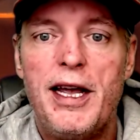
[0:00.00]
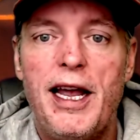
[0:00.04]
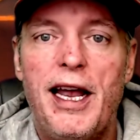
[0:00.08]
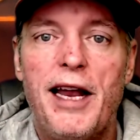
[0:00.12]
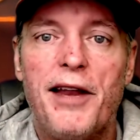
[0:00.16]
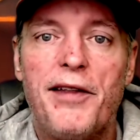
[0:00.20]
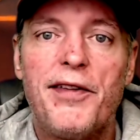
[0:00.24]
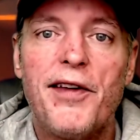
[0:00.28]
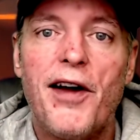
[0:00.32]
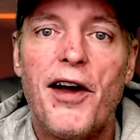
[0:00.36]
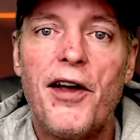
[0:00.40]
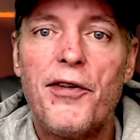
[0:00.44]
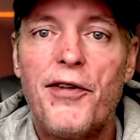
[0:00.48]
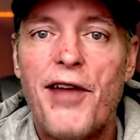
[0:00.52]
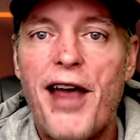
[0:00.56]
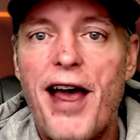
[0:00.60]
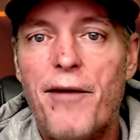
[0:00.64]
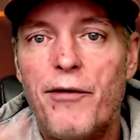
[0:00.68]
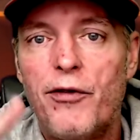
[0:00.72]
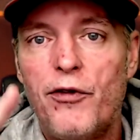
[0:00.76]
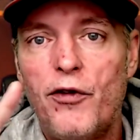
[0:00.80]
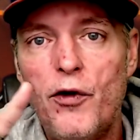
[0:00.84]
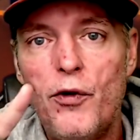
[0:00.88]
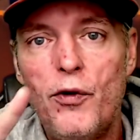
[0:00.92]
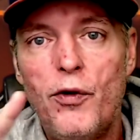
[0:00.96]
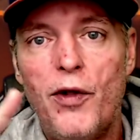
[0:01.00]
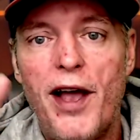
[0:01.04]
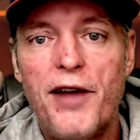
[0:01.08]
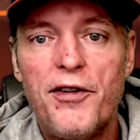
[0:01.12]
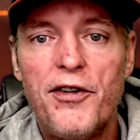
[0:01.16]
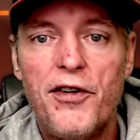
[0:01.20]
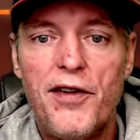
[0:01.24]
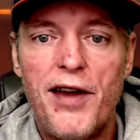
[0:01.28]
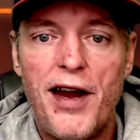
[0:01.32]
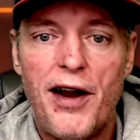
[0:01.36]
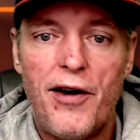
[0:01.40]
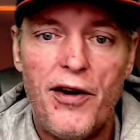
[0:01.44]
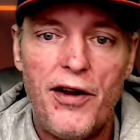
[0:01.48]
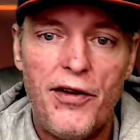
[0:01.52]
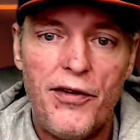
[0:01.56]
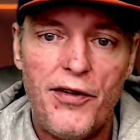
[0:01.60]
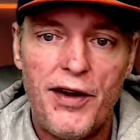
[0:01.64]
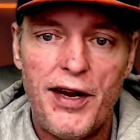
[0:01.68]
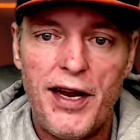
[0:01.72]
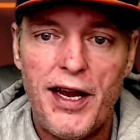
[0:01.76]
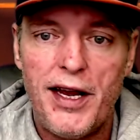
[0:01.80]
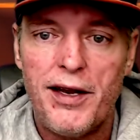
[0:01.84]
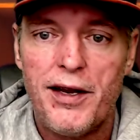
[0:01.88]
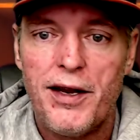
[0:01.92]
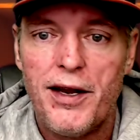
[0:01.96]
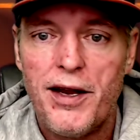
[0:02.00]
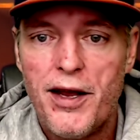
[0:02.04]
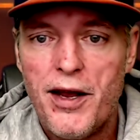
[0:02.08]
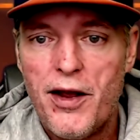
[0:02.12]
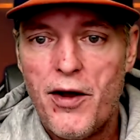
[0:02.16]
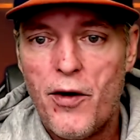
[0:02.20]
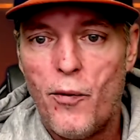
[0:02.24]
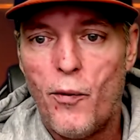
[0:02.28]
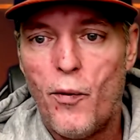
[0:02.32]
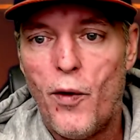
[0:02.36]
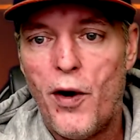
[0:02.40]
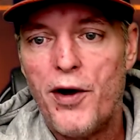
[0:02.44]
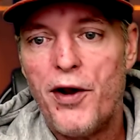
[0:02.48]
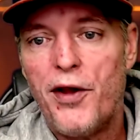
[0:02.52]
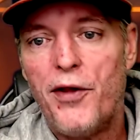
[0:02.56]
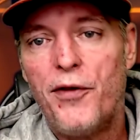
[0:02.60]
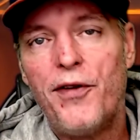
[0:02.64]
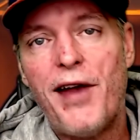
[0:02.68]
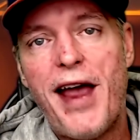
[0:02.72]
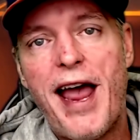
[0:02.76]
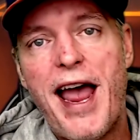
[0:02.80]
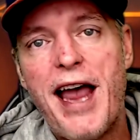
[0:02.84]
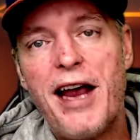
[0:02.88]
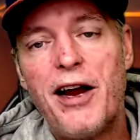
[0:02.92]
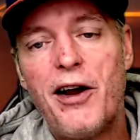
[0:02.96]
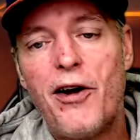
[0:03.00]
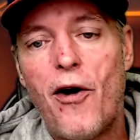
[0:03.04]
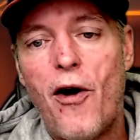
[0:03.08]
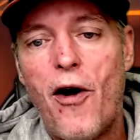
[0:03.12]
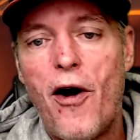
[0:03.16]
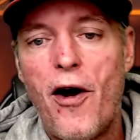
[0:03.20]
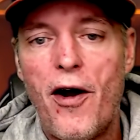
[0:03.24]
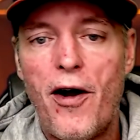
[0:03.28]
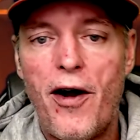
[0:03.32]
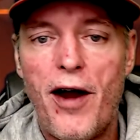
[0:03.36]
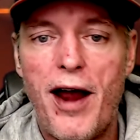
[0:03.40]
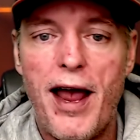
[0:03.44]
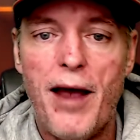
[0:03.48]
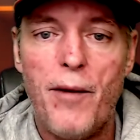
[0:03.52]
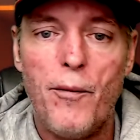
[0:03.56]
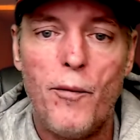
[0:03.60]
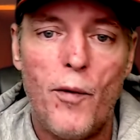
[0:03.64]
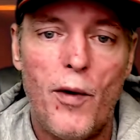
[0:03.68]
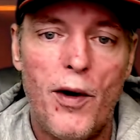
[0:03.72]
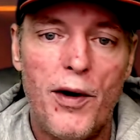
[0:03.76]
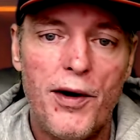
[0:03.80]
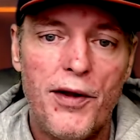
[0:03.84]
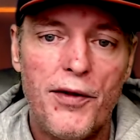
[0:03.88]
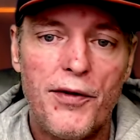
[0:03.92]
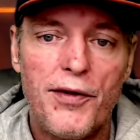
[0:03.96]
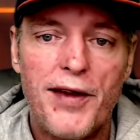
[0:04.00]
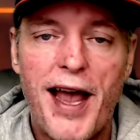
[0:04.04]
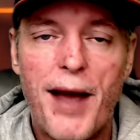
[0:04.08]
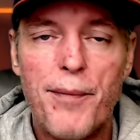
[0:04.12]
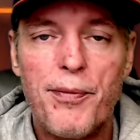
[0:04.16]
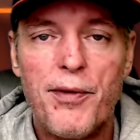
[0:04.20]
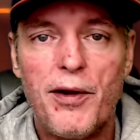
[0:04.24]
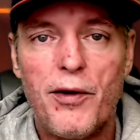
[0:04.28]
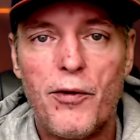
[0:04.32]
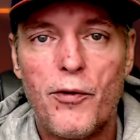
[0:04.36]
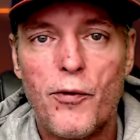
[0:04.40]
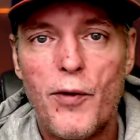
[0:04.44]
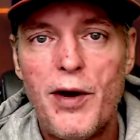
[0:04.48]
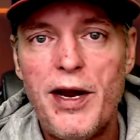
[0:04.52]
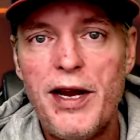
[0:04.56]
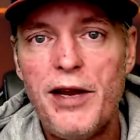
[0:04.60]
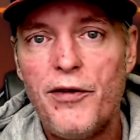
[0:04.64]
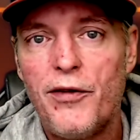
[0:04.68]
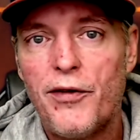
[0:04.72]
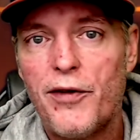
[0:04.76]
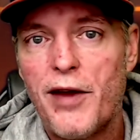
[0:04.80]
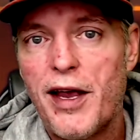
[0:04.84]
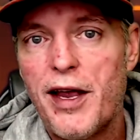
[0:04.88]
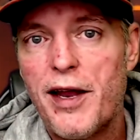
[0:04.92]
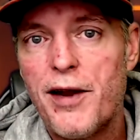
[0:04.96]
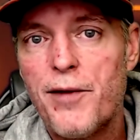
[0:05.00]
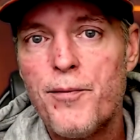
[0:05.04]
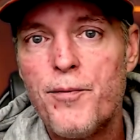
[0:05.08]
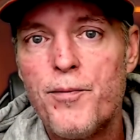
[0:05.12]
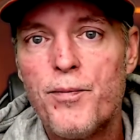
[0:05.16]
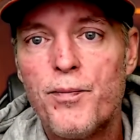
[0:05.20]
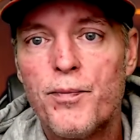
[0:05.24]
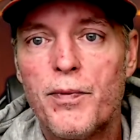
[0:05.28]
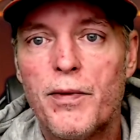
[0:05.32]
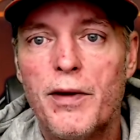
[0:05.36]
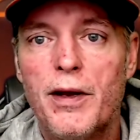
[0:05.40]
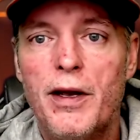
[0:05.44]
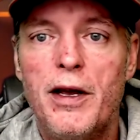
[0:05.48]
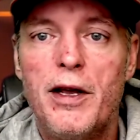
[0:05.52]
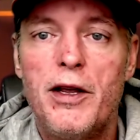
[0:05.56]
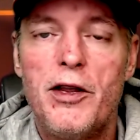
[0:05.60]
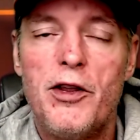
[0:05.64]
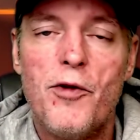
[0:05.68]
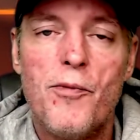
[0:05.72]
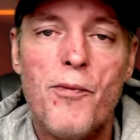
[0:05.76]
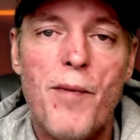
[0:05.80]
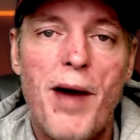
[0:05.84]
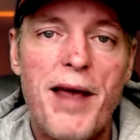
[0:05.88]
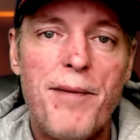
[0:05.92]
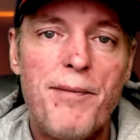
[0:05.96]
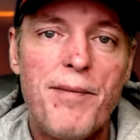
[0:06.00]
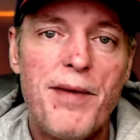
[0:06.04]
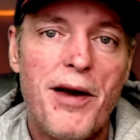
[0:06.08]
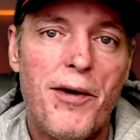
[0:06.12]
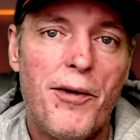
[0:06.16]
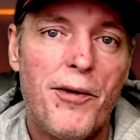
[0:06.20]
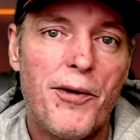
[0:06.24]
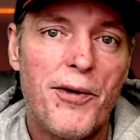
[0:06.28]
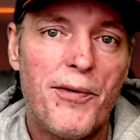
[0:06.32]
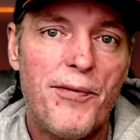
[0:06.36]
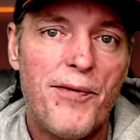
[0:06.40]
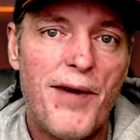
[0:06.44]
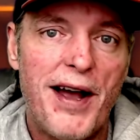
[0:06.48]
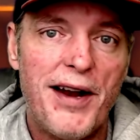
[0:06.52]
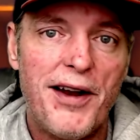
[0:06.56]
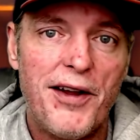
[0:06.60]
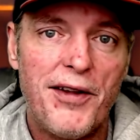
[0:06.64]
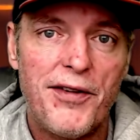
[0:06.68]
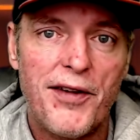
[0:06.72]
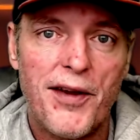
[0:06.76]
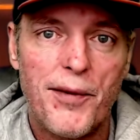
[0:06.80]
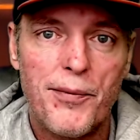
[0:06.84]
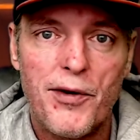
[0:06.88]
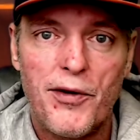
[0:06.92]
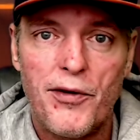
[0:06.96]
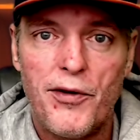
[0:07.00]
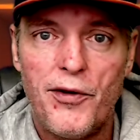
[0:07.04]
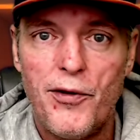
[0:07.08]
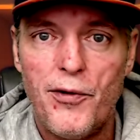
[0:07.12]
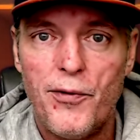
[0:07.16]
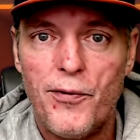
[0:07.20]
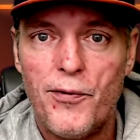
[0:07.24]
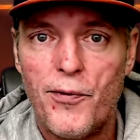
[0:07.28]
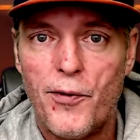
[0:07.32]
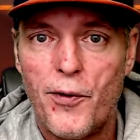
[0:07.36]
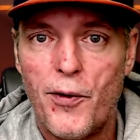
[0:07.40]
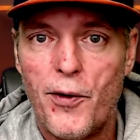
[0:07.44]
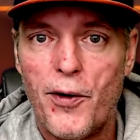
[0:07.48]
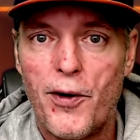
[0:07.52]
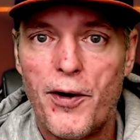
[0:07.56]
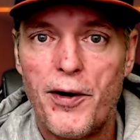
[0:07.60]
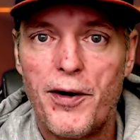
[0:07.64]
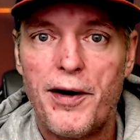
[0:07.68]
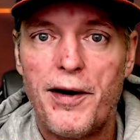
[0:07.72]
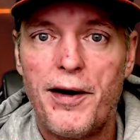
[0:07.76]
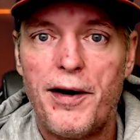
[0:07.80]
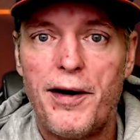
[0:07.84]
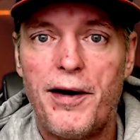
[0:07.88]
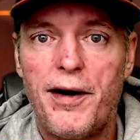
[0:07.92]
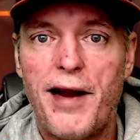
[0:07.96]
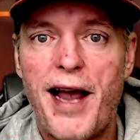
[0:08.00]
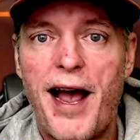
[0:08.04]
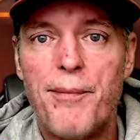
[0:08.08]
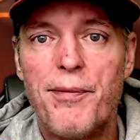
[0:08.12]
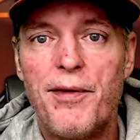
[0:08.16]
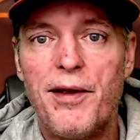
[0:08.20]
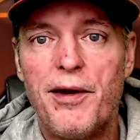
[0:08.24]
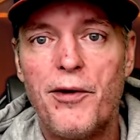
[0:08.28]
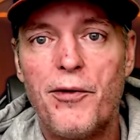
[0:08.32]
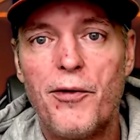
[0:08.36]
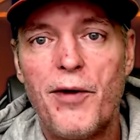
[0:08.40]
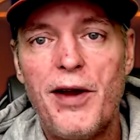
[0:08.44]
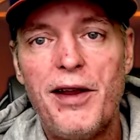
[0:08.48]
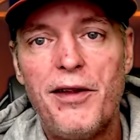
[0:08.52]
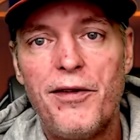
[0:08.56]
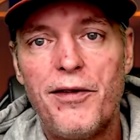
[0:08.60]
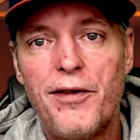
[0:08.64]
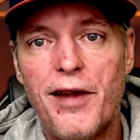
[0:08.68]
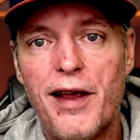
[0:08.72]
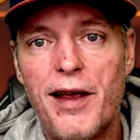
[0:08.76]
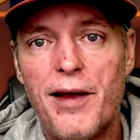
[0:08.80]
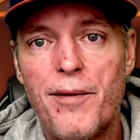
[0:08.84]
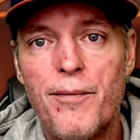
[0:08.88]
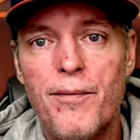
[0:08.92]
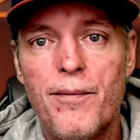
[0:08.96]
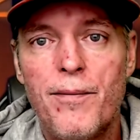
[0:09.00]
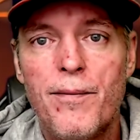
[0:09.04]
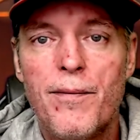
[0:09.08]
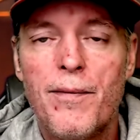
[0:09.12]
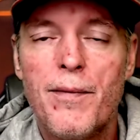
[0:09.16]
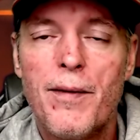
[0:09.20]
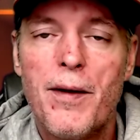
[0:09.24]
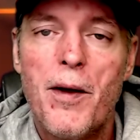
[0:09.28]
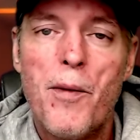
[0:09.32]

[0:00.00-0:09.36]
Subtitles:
It does have 2 legendaries in it. One is Ankar and one is Captain Greenskin. You might be able to find a substitute for Captain Greenskin,